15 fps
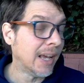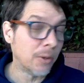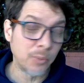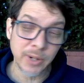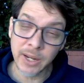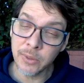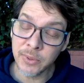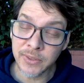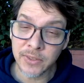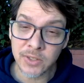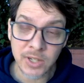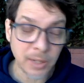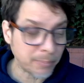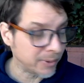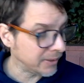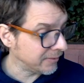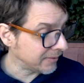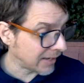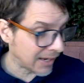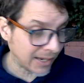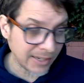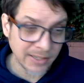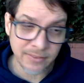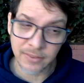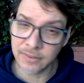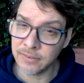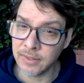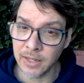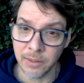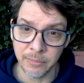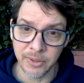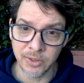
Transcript: And when I read the Japanese, I get the same